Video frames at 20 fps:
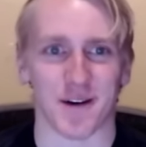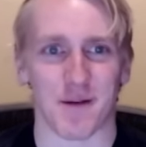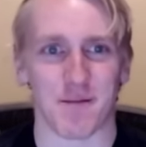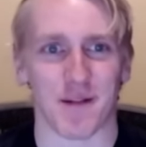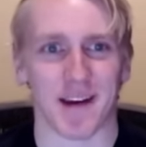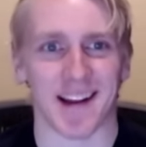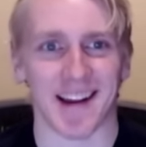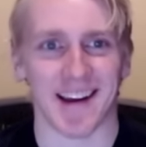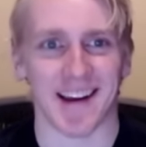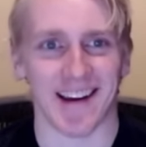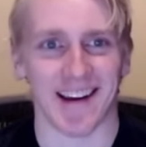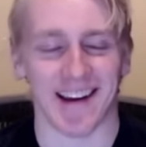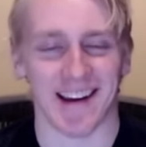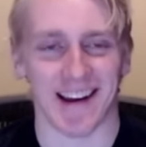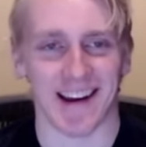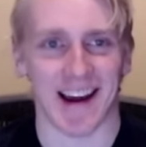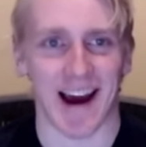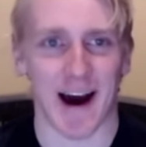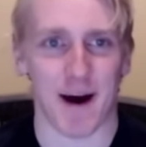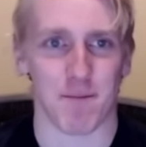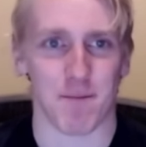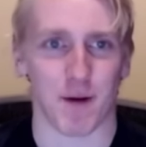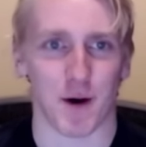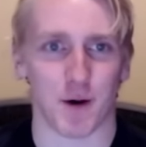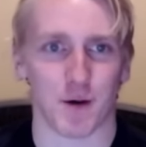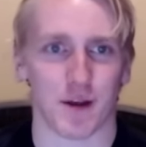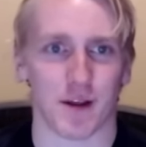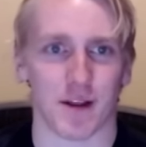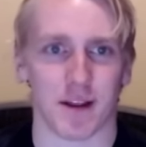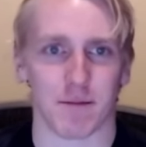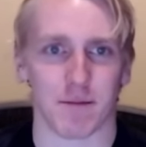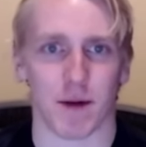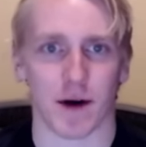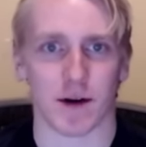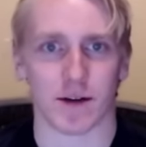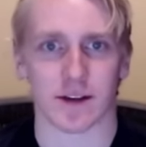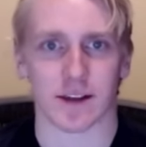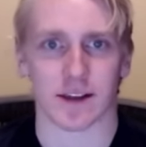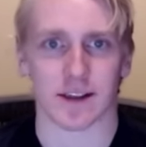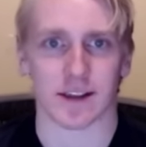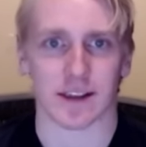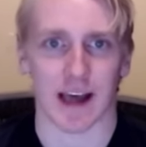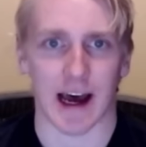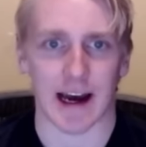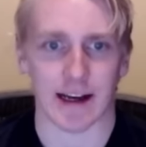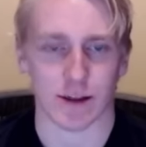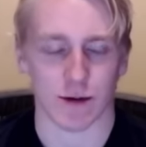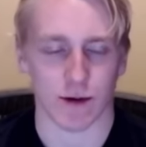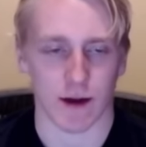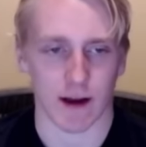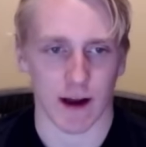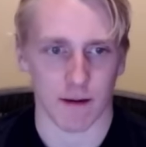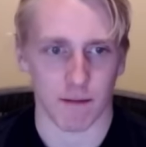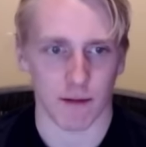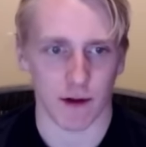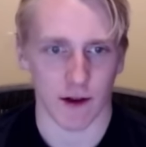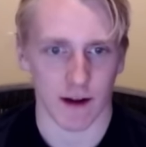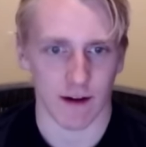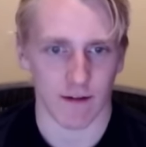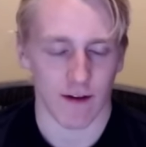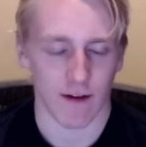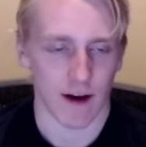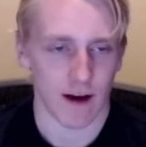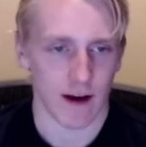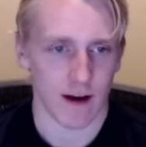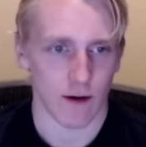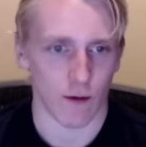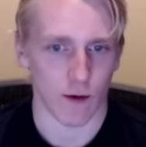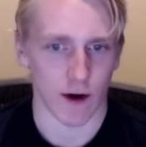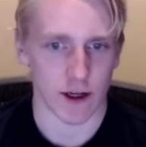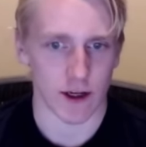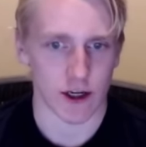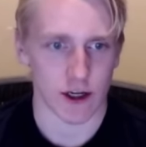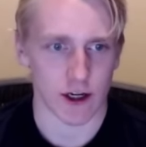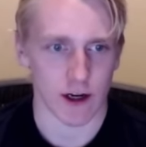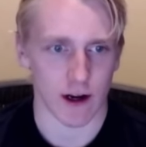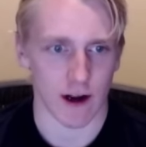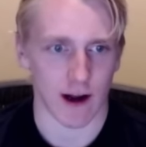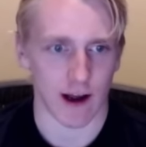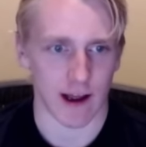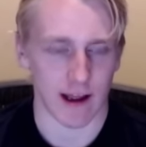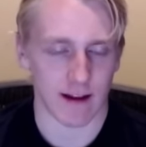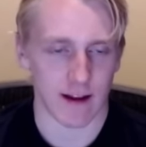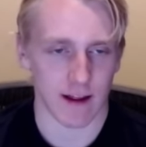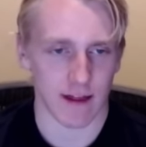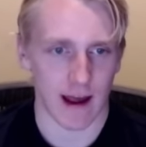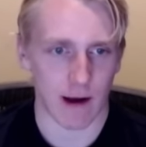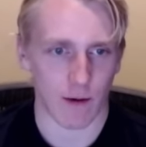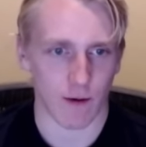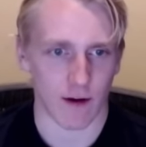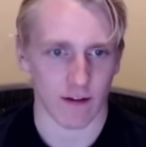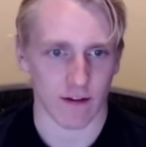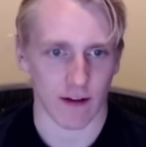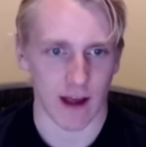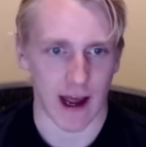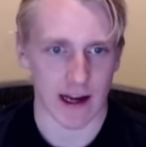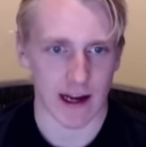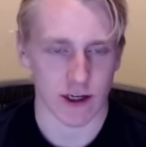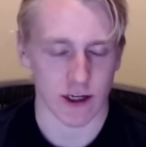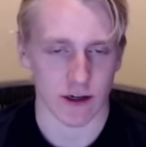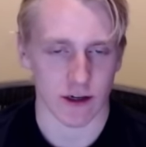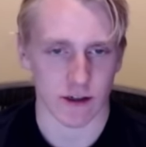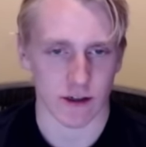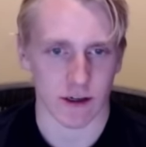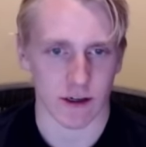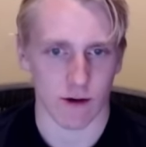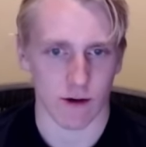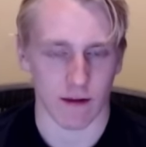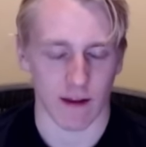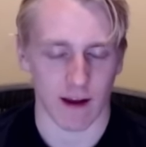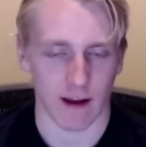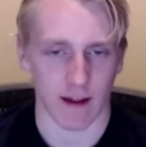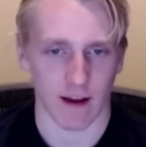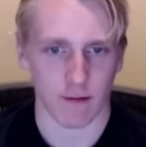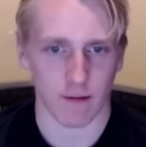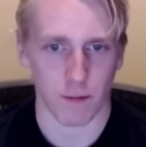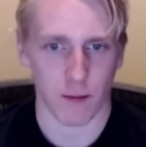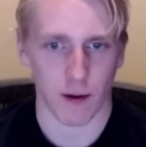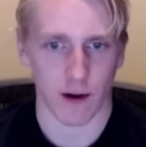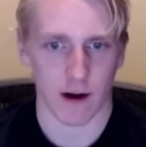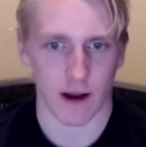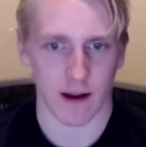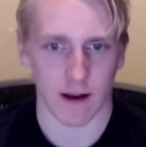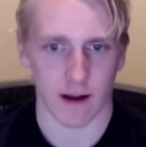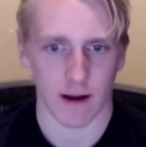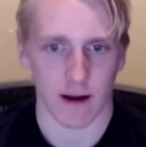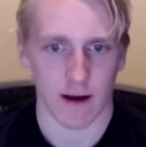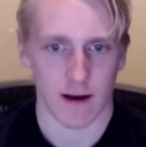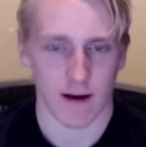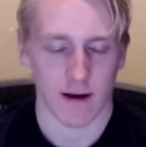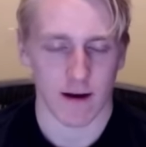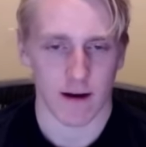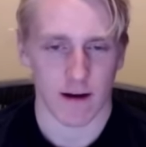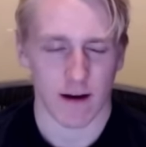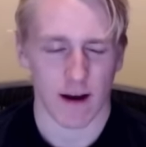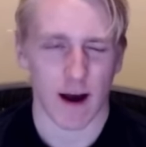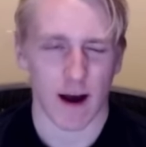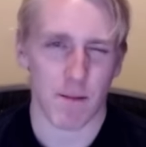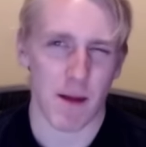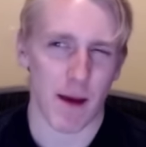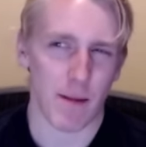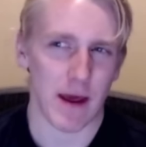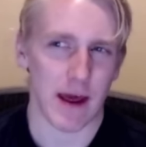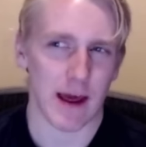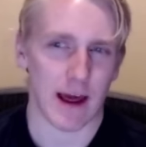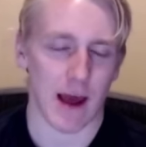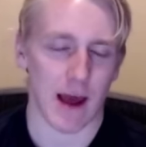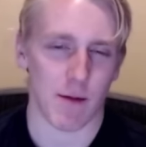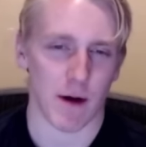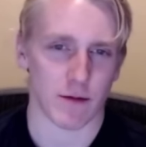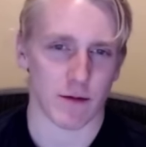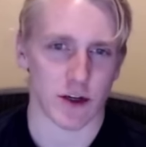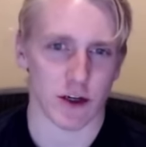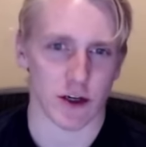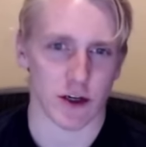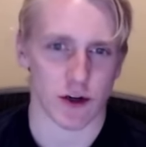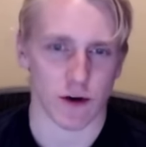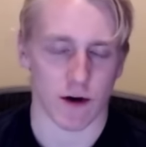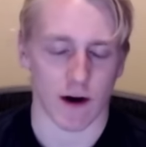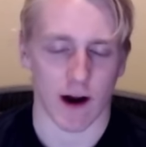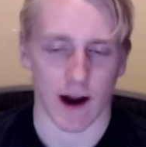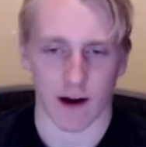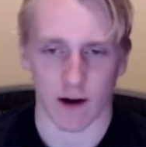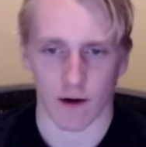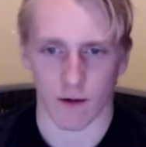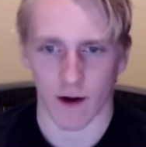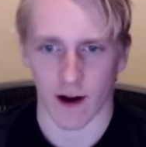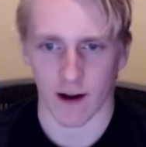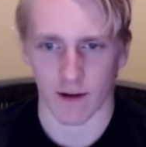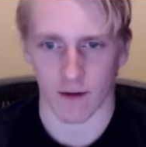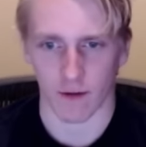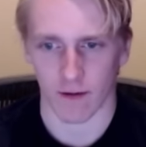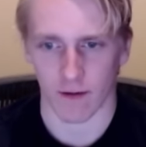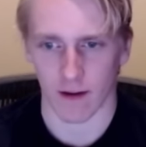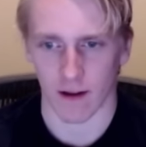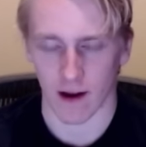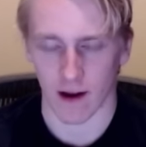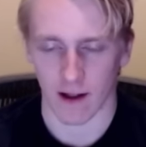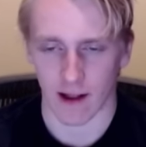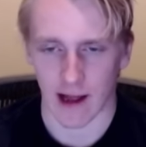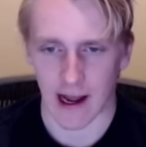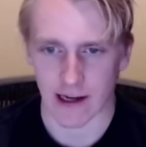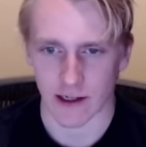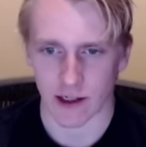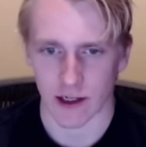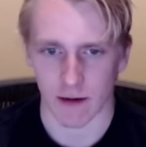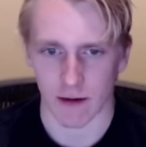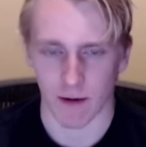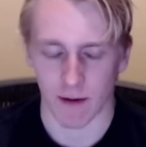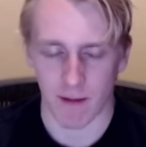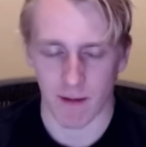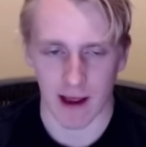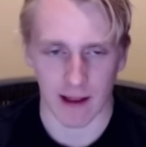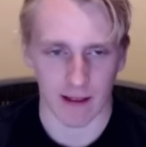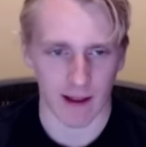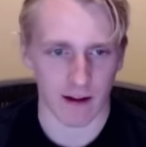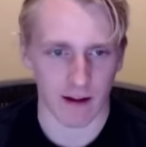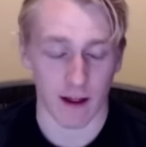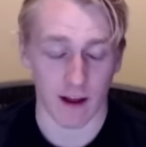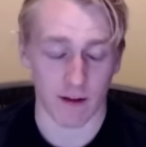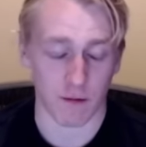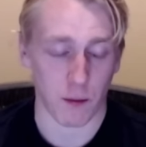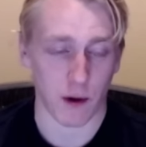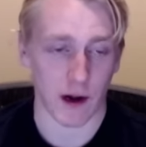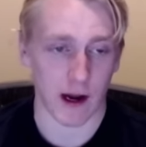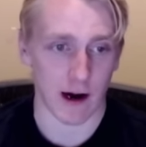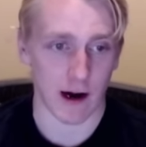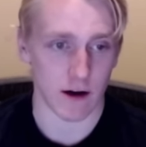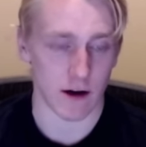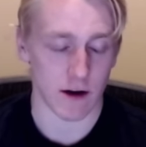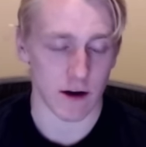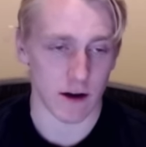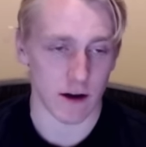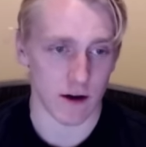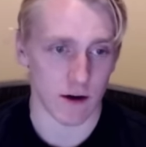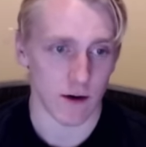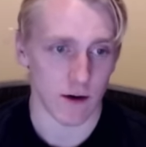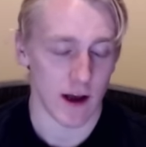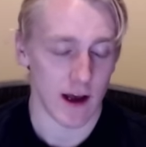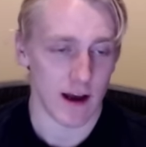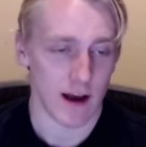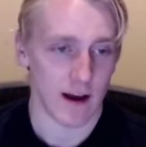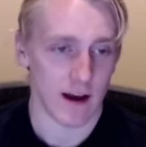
I mean, he he got both of the bonuses last week, I believe, which uh, he did that once last year too, and that, that's pretty. Uh, maybe he came up just short. I know Russ did it last year, but man, that, that's pretty hard to do.